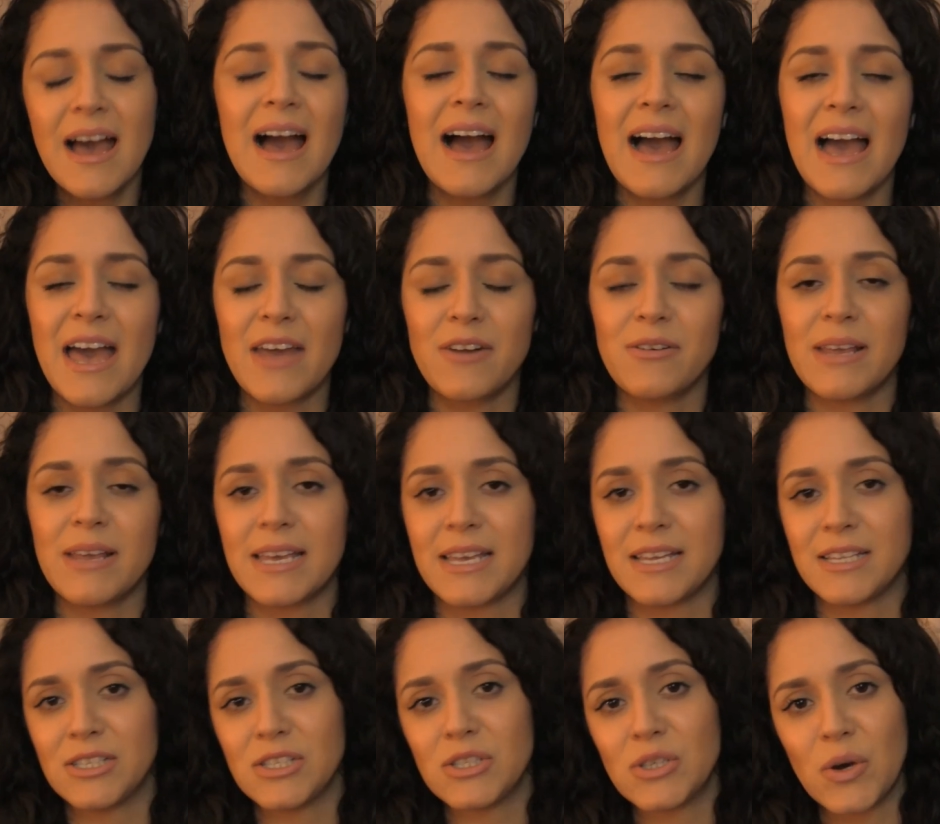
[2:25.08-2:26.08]
I don't like
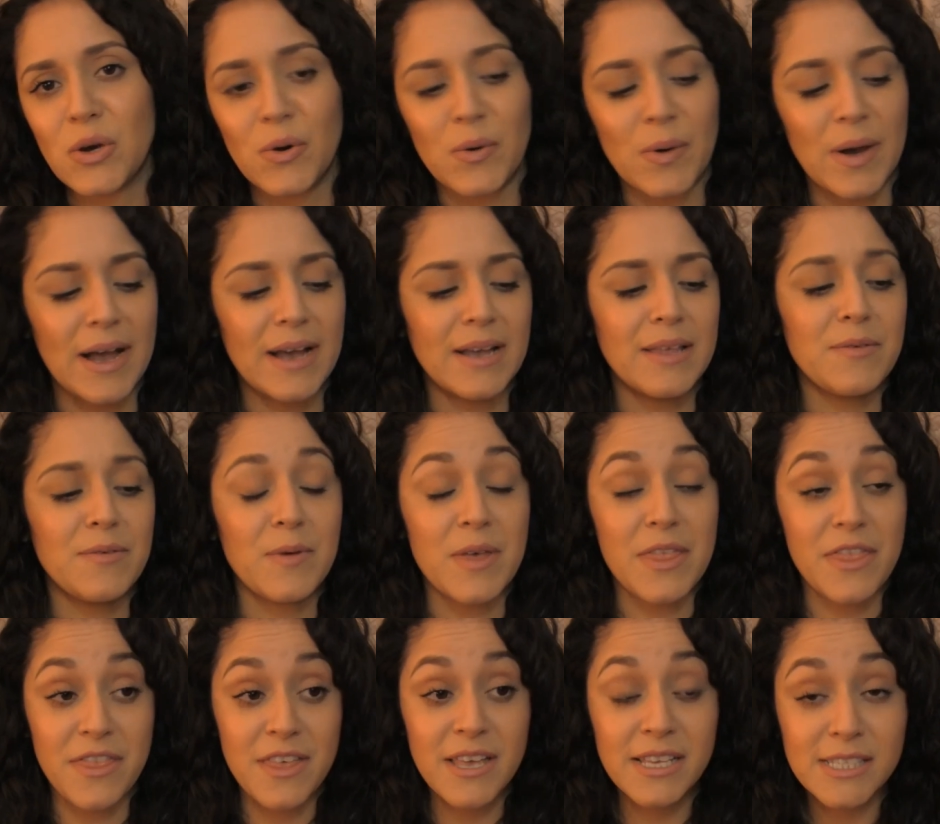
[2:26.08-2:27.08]
it. So
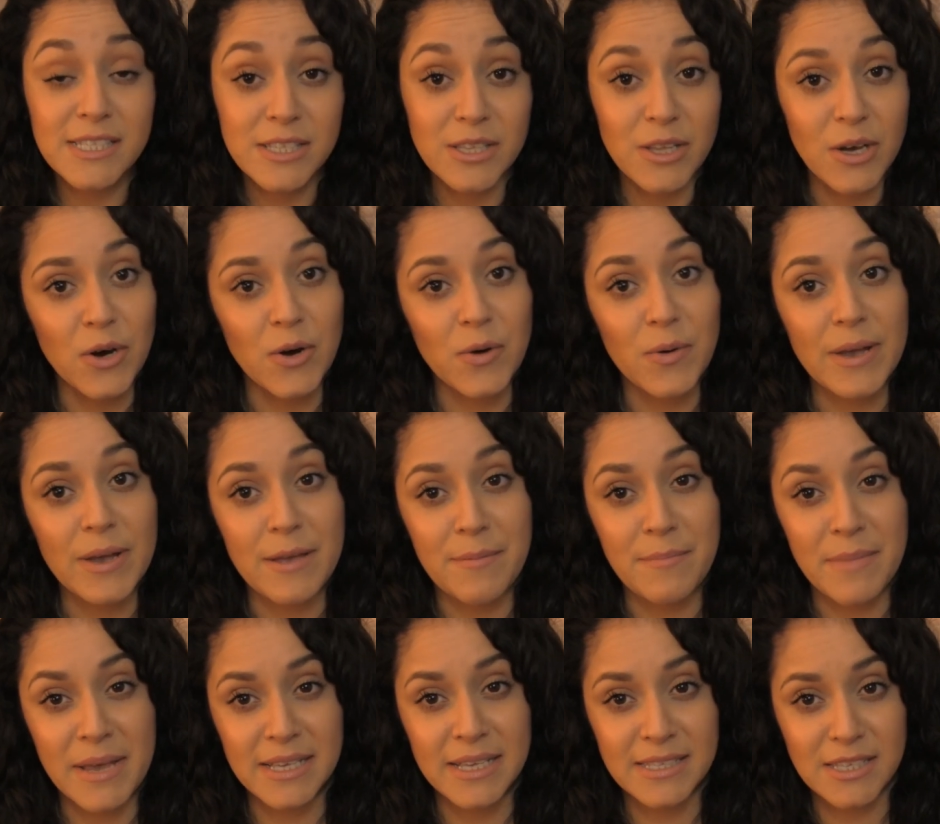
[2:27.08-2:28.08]
with this though, it
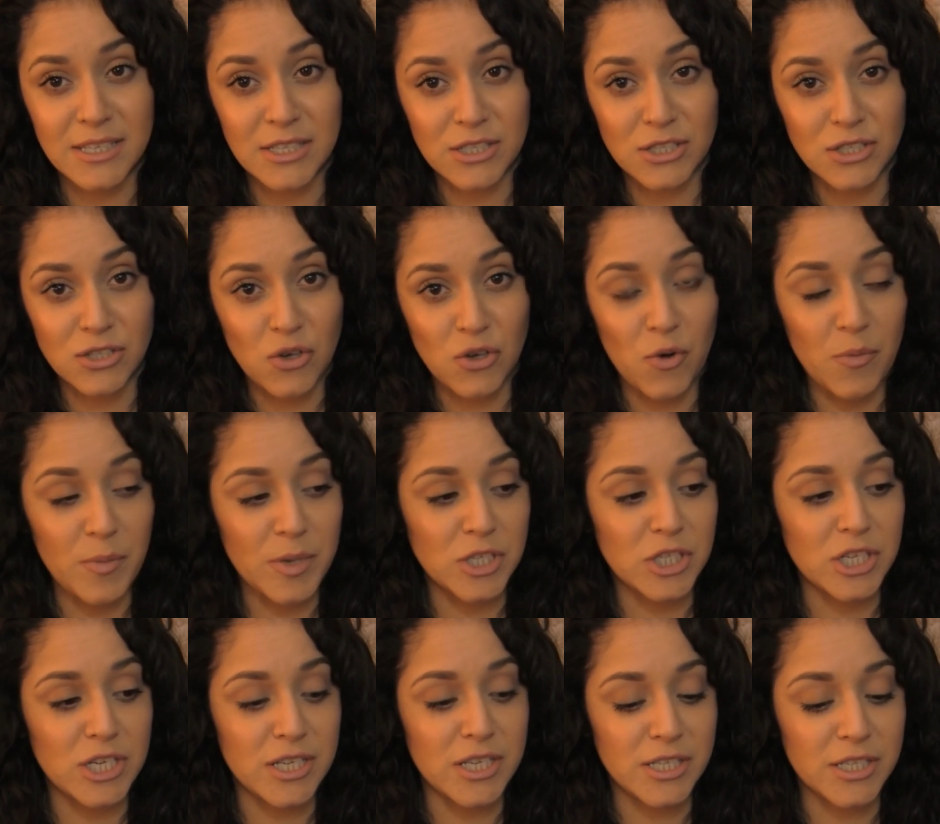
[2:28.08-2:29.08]
makes it so
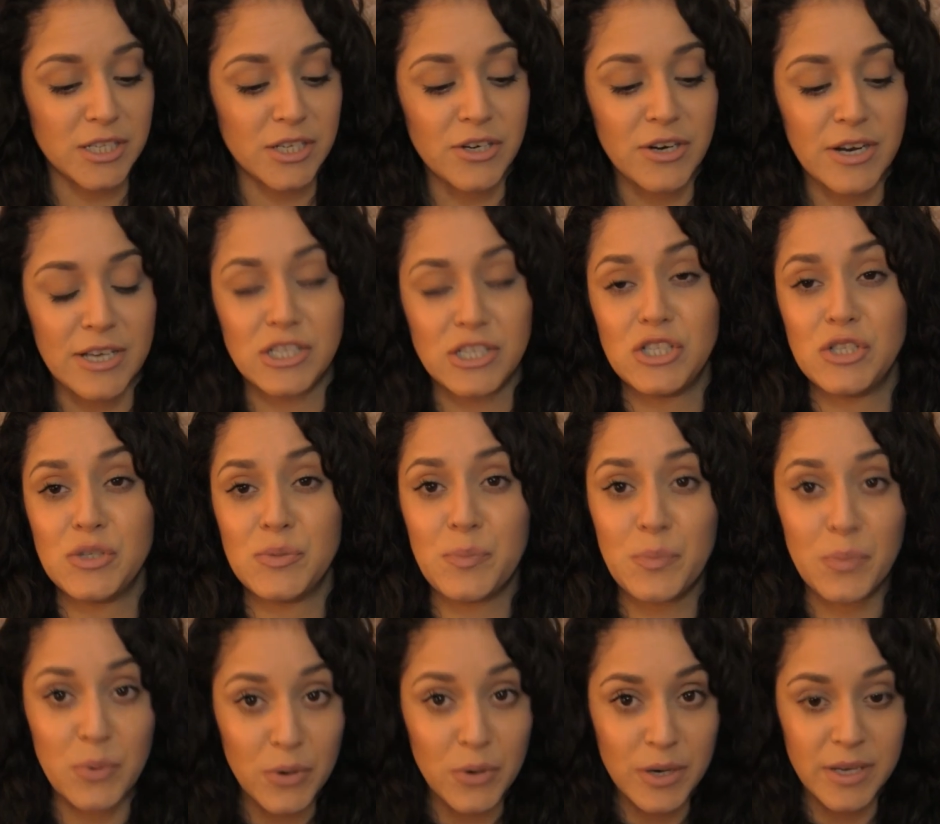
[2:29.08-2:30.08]
much easier. I just
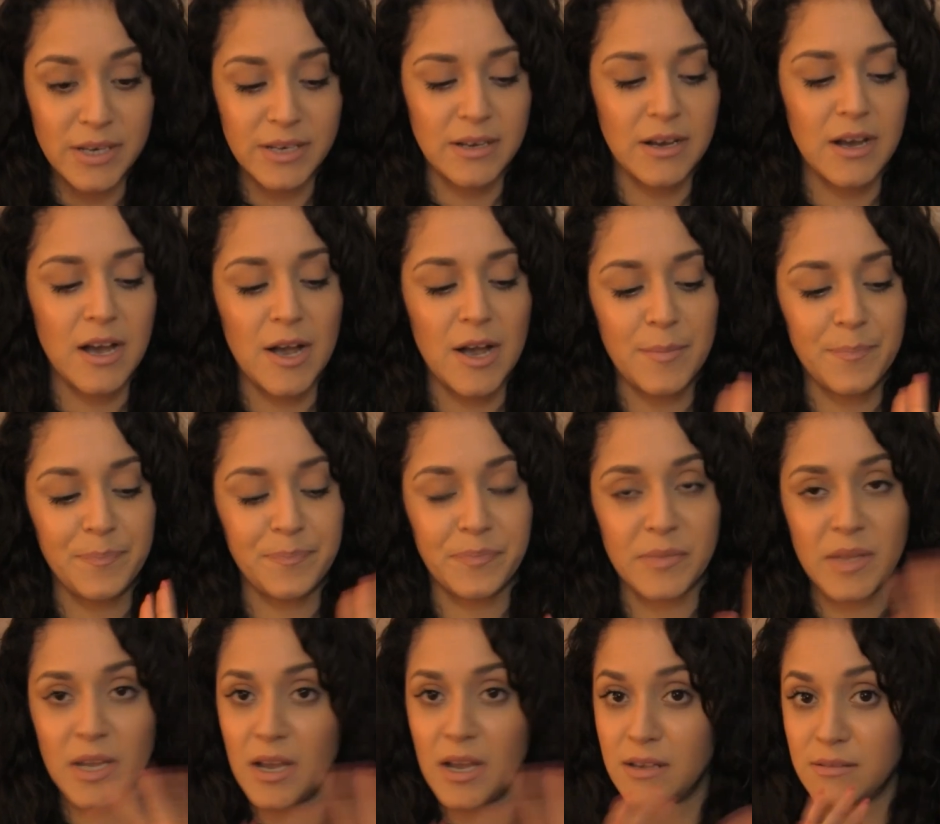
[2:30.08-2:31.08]
put put
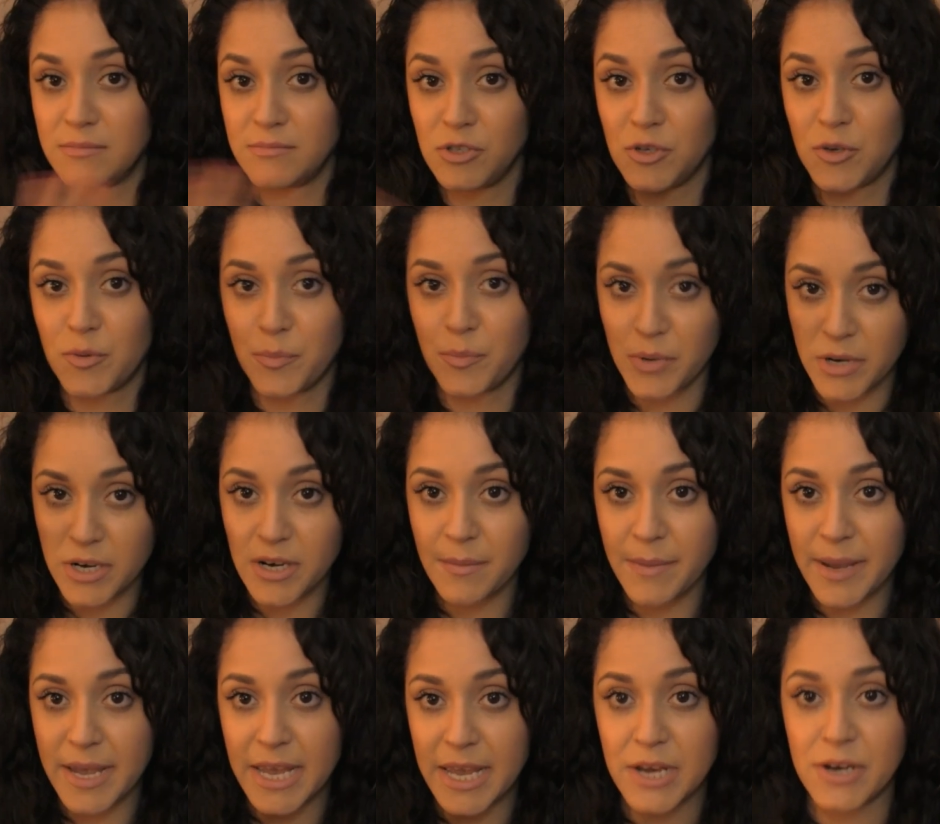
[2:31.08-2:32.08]
it in
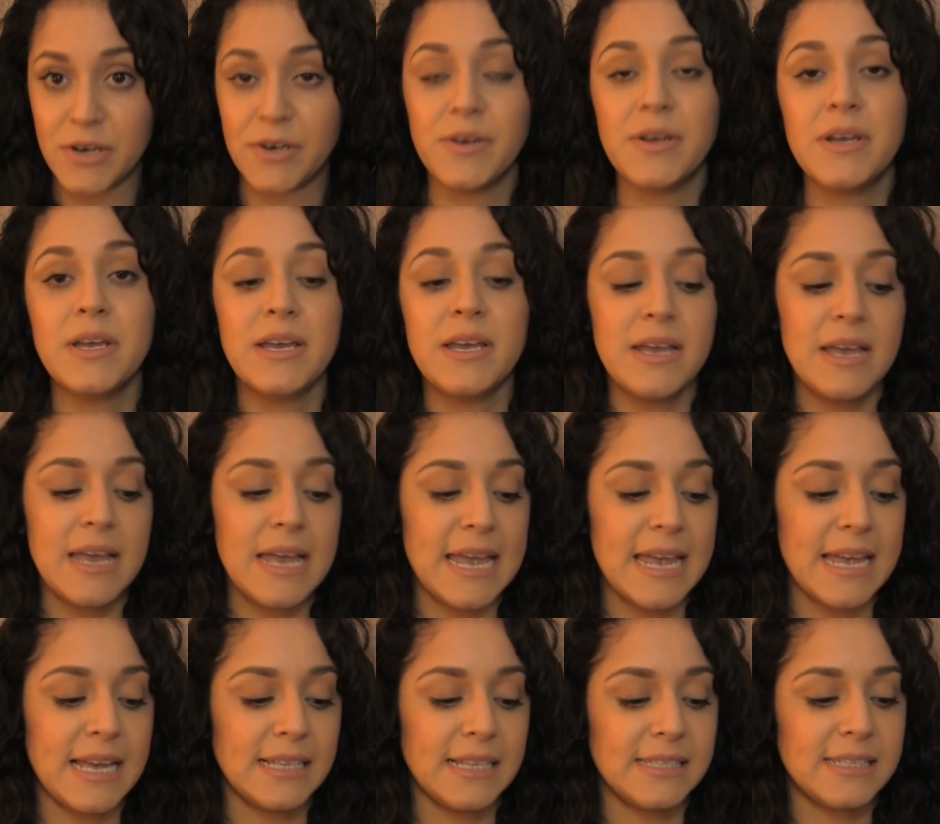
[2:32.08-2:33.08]
my hair,
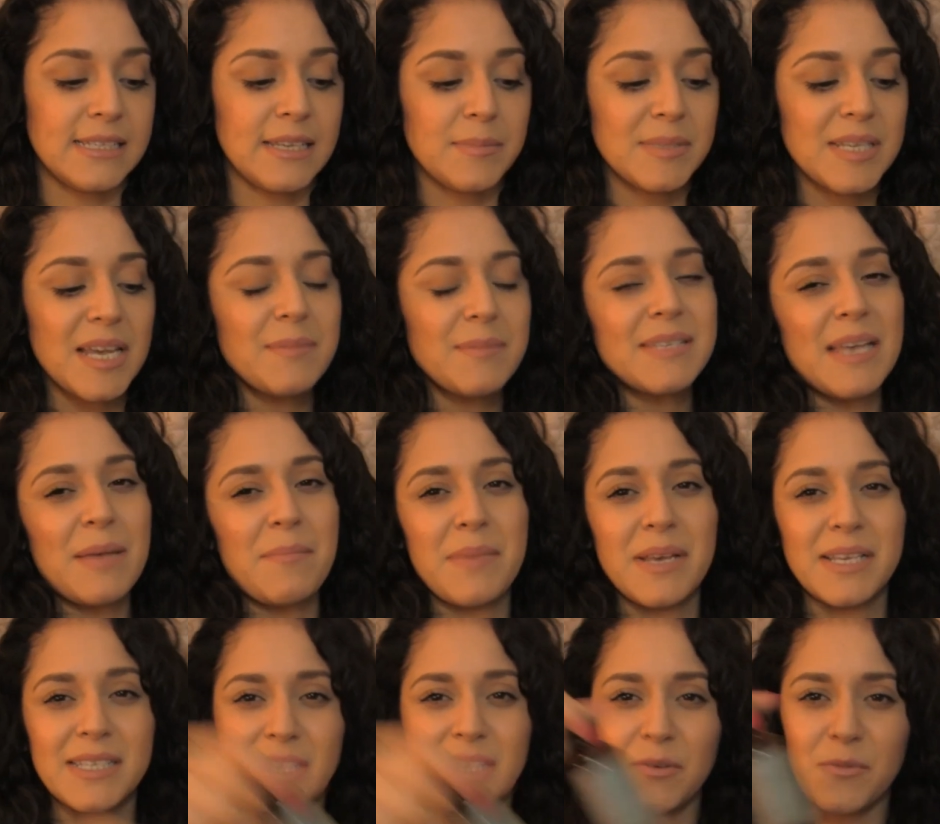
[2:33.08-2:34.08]
and sometimes I
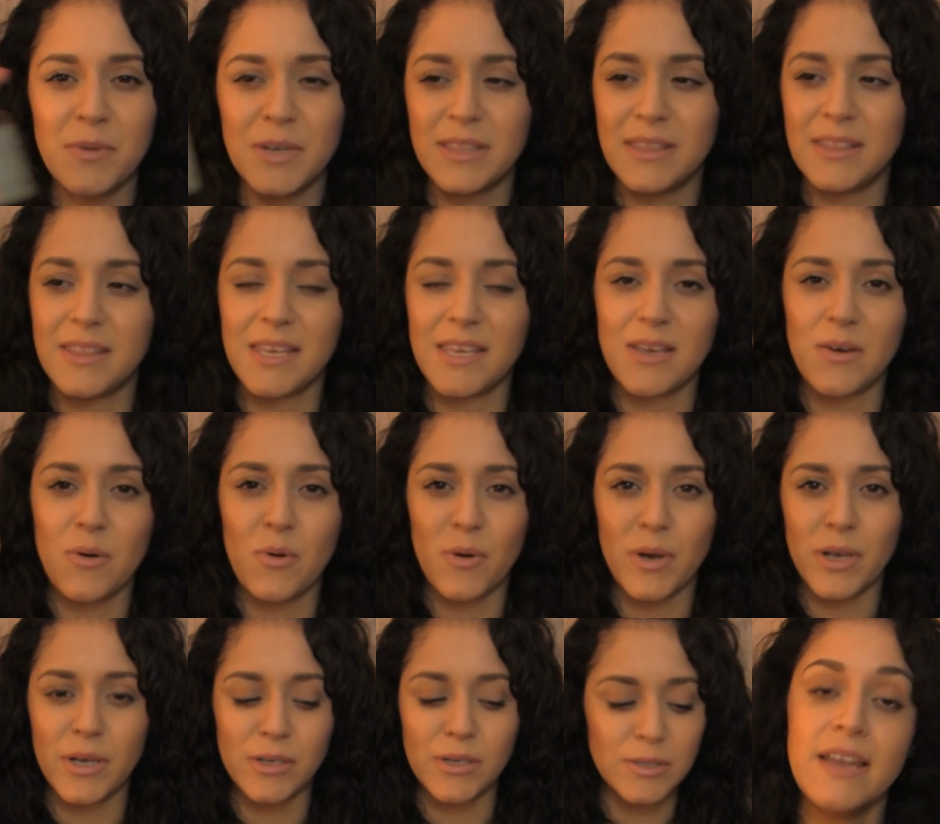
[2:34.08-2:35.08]
mix it with the
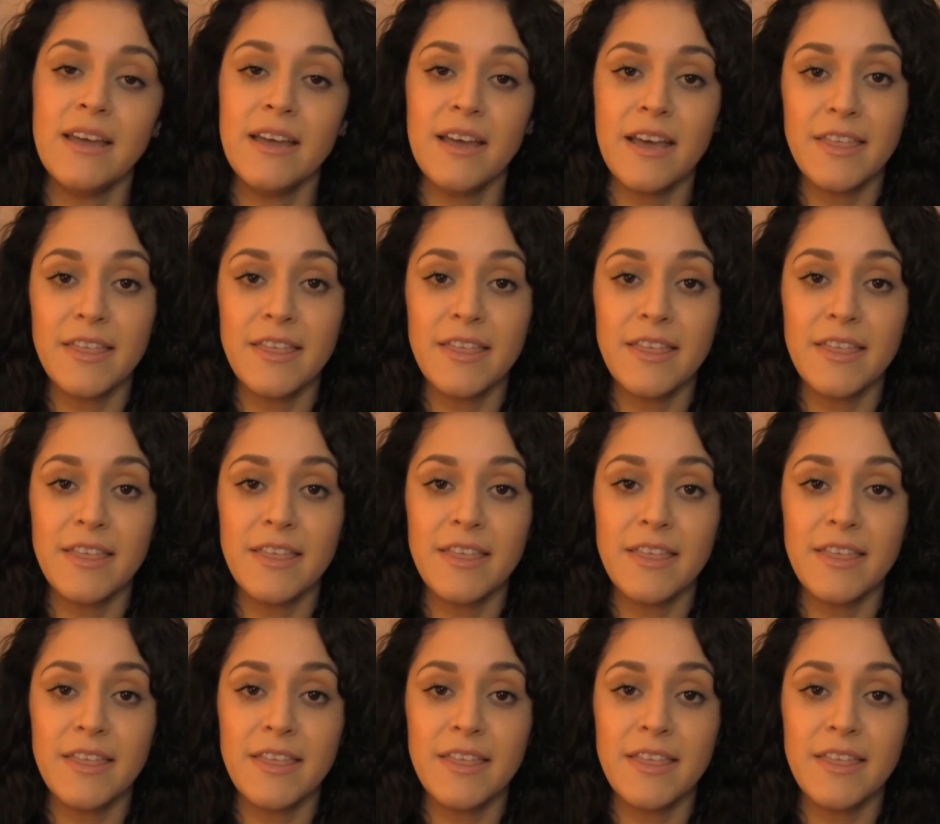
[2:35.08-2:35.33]
oil.